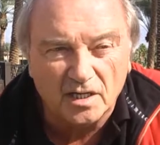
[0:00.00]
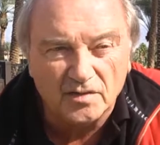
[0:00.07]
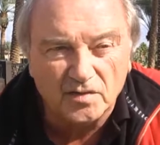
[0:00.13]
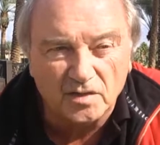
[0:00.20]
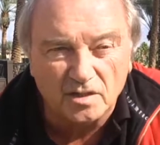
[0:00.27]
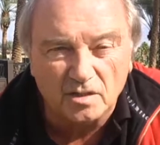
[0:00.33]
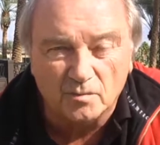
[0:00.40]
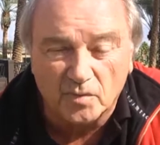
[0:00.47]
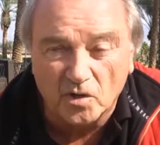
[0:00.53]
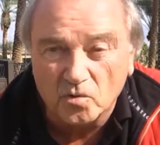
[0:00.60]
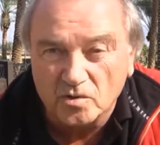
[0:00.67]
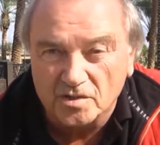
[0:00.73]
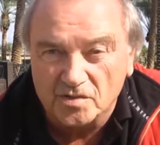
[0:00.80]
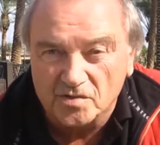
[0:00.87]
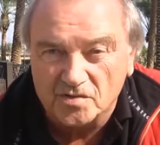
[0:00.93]
I think the
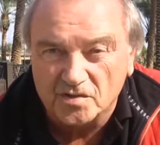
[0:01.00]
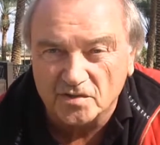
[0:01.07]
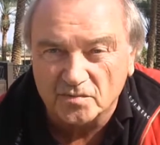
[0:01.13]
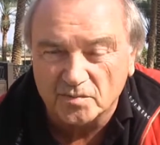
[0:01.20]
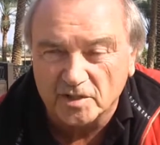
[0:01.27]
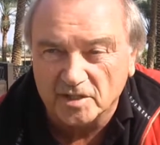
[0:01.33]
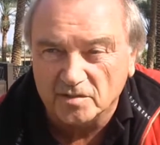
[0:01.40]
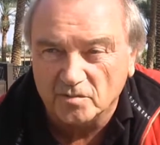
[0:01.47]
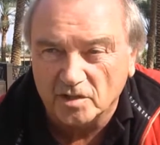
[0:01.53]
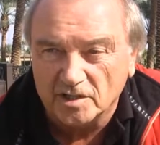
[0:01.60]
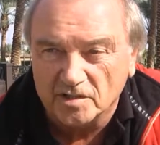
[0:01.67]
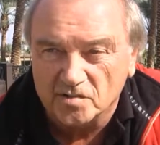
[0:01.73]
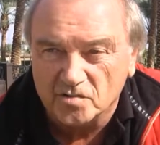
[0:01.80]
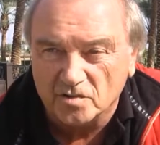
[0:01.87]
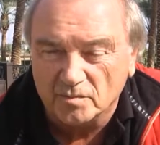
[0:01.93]
boulders have been
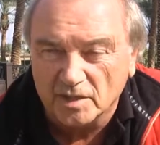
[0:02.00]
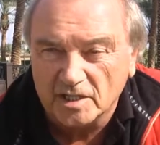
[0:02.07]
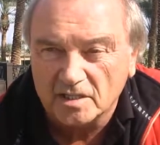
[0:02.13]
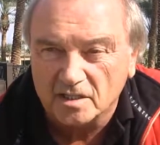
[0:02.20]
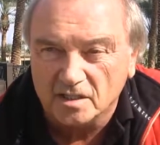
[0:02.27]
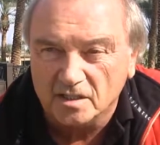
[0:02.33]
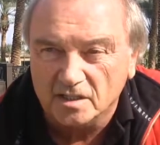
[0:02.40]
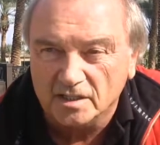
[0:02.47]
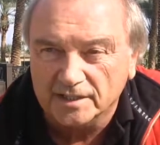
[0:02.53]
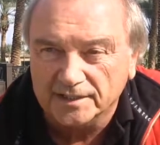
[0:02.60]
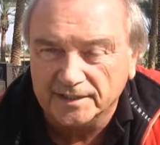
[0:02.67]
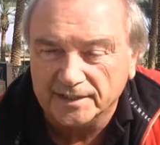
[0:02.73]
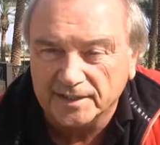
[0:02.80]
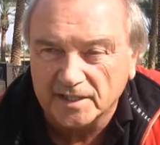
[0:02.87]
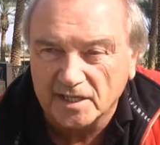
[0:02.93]
very instrumental
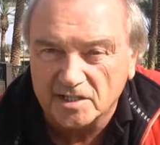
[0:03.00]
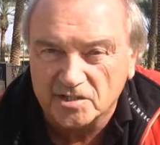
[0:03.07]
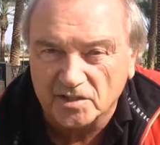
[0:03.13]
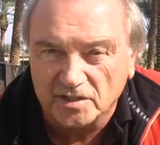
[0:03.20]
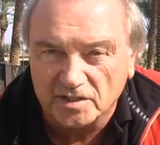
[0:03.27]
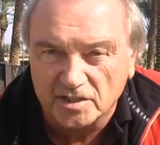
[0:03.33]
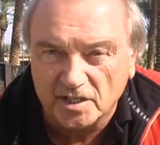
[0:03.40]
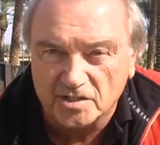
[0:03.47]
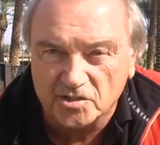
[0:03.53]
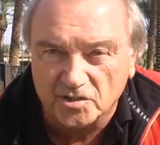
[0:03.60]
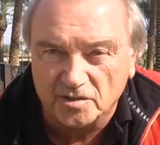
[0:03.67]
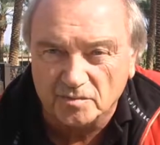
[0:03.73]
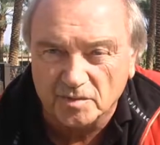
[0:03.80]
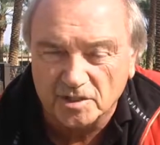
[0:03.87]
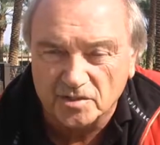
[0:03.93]
in catching
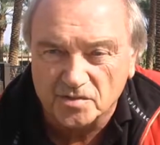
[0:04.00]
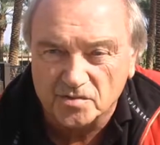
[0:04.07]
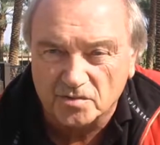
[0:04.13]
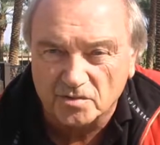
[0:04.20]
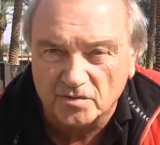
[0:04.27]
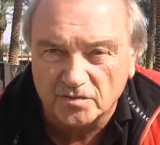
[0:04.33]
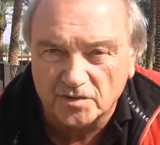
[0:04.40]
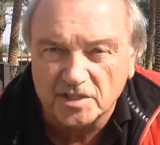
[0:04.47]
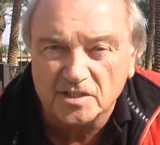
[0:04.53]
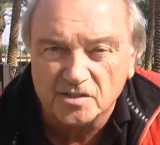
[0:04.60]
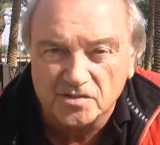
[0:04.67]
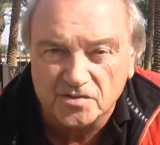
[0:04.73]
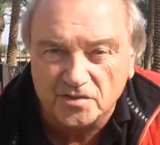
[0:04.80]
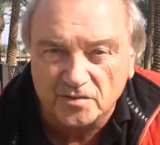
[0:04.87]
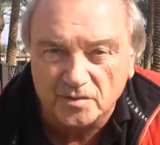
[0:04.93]
attention, because there are
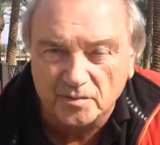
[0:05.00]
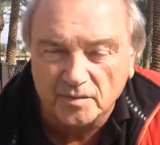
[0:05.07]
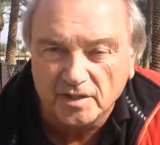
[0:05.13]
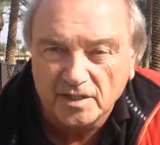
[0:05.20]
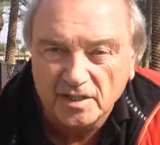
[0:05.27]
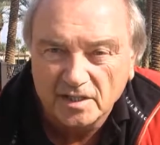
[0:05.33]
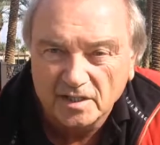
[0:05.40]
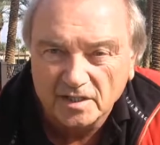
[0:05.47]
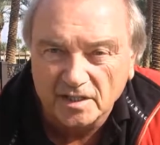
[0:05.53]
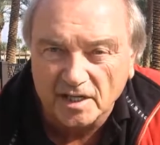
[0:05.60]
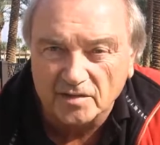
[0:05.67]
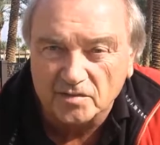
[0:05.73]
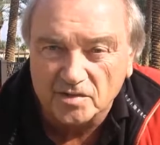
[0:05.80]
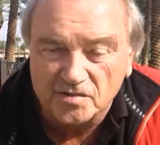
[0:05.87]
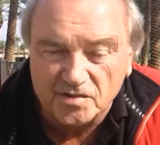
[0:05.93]
fields of them
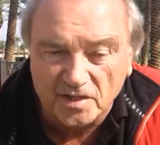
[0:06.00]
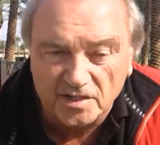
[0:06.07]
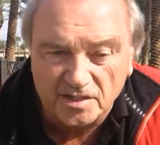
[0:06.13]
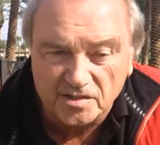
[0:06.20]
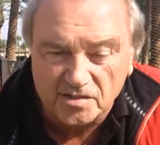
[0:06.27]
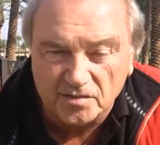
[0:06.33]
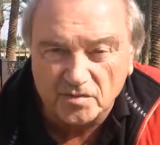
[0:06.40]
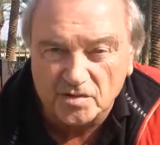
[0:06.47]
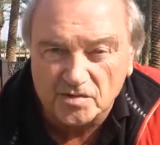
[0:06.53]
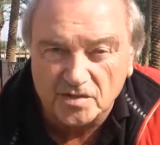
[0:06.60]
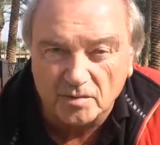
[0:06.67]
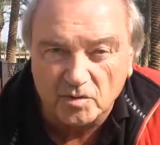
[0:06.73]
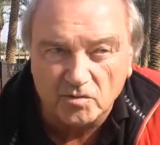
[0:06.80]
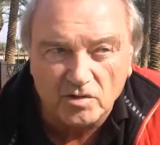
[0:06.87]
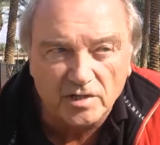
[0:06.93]
down the sides of the
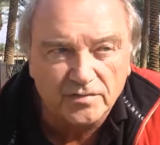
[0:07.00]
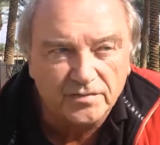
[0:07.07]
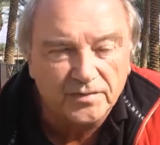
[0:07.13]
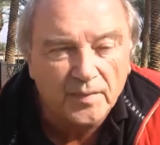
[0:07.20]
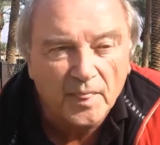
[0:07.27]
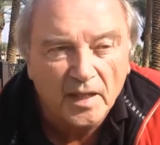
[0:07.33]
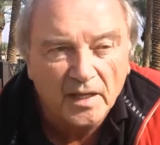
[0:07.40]
semi-rough,